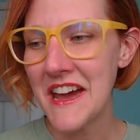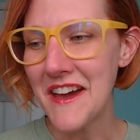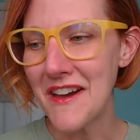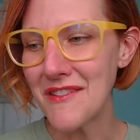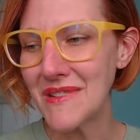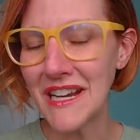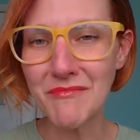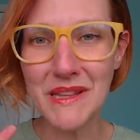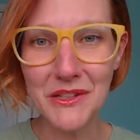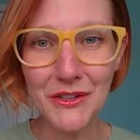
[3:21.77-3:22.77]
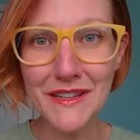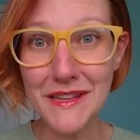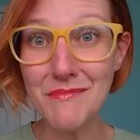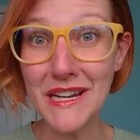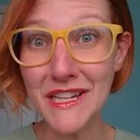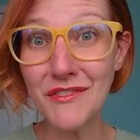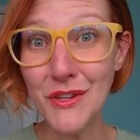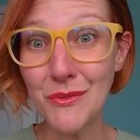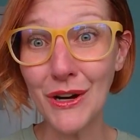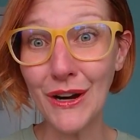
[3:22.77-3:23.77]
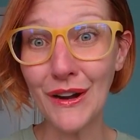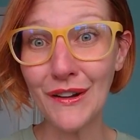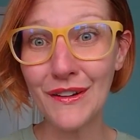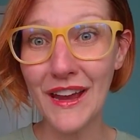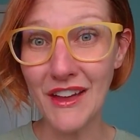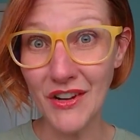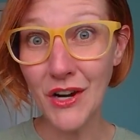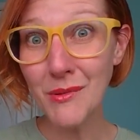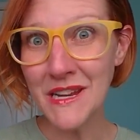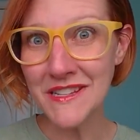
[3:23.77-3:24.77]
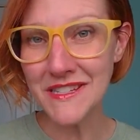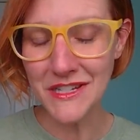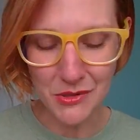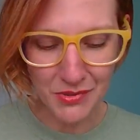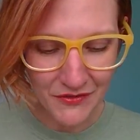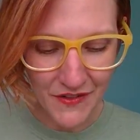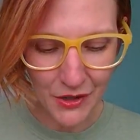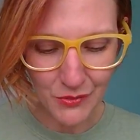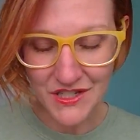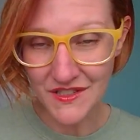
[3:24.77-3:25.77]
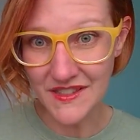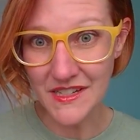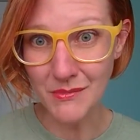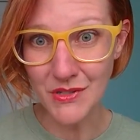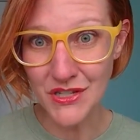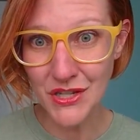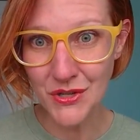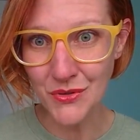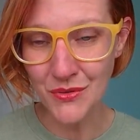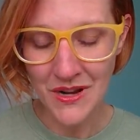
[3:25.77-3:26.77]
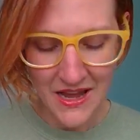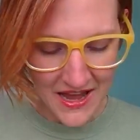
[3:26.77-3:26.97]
and I've been learning that many of you have a hermit in your profile, which is the number 2.